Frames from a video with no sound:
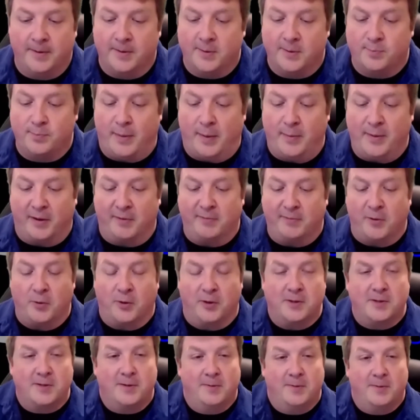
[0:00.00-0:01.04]
That's
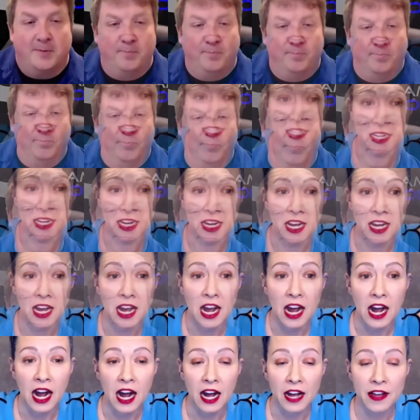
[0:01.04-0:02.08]
fantastic. And
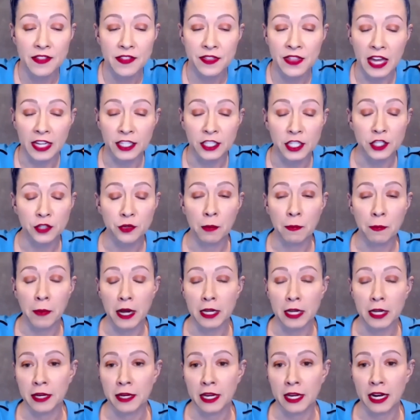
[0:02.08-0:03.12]
that just
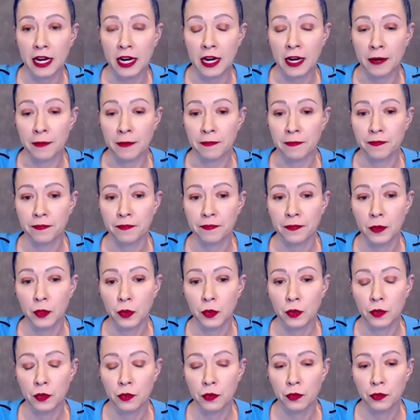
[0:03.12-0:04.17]
reminded me,
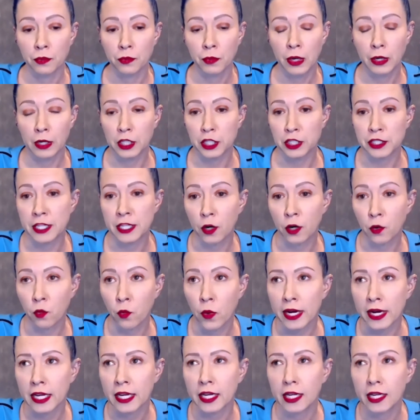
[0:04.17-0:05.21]
we were just at a
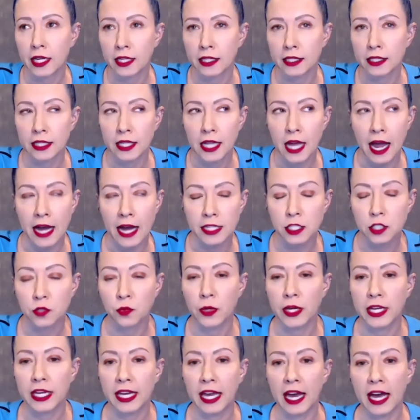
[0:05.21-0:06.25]
wedding last
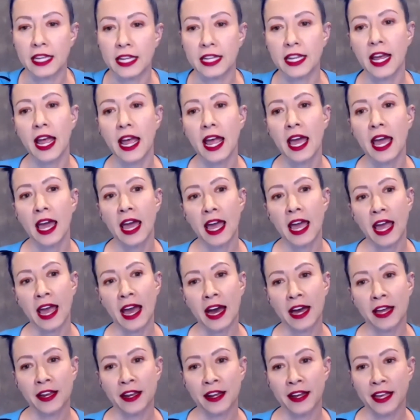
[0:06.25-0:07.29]
weekend,
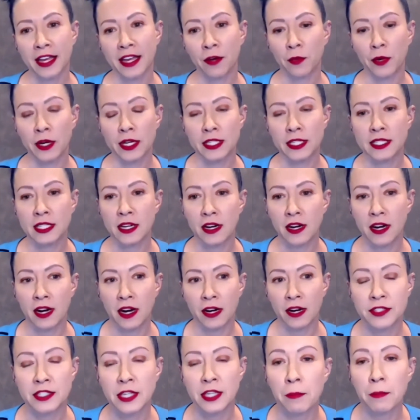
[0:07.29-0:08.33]
and it was
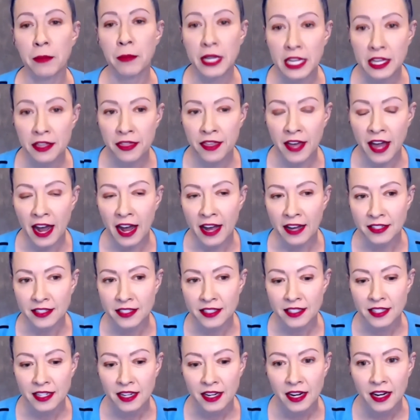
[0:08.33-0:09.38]
of somebody that
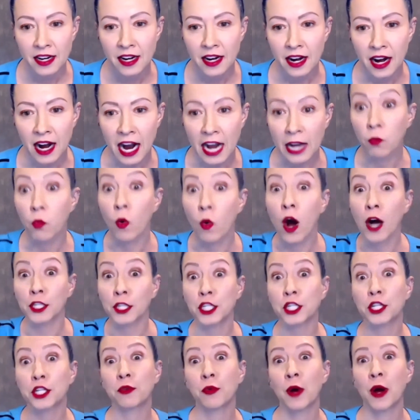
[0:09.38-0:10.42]
I
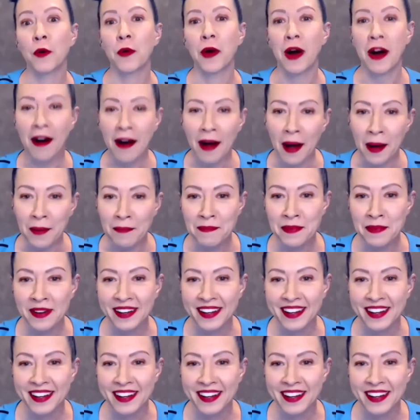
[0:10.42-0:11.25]
watched grow up,